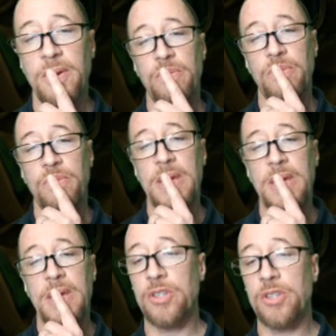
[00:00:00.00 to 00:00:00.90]
That's what
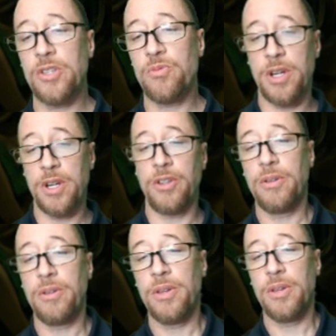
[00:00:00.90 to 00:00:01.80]
pawns want to do.
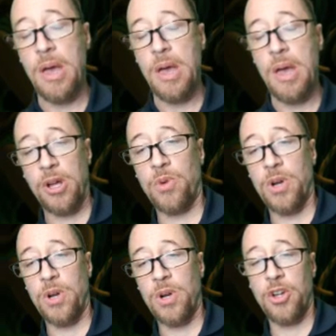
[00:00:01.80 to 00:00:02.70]
Pawns want to
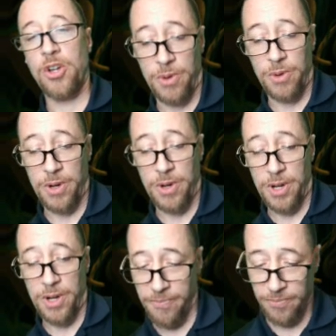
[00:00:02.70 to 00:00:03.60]
go forward.
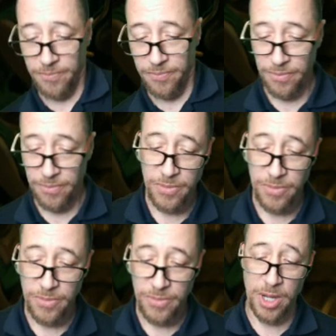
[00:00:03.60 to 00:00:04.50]

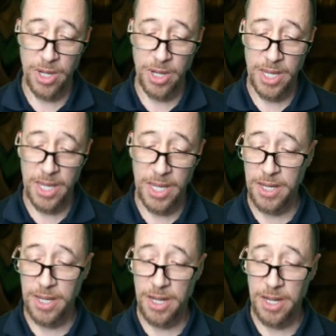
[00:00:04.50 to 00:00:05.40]
Taco Boy, hey
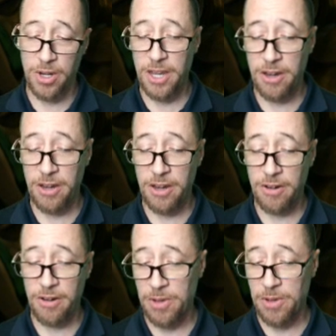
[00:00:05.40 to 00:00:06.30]
Taco Boy, you didn't hear it.
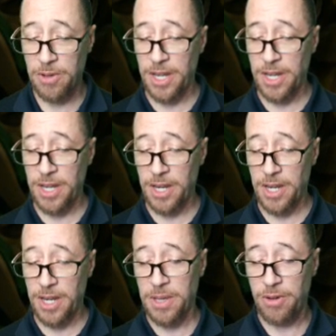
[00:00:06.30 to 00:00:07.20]
I'm going to
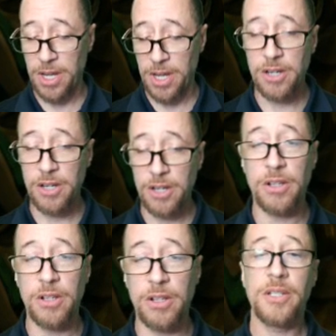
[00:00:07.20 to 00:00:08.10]
be a great uncle.
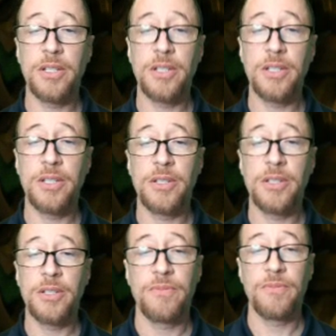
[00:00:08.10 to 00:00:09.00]

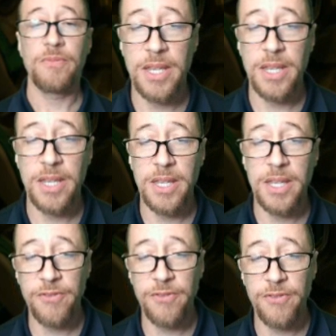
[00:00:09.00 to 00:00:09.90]
My
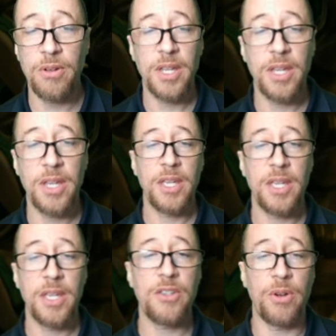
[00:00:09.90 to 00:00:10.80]
nephew
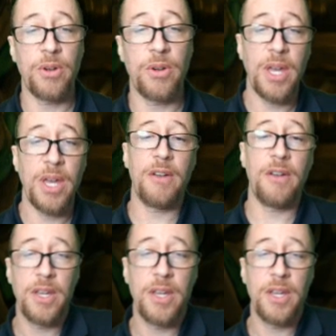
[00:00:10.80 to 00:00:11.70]
is going to have,
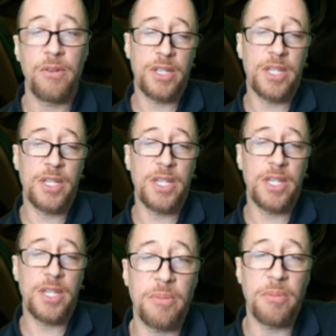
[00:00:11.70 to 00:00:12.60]
well, he's not going
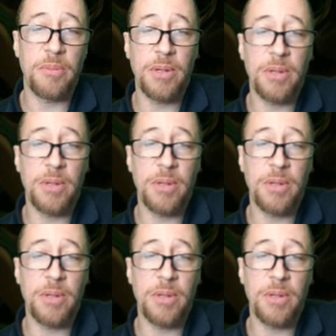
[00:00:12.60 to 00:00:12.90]
to have the baby.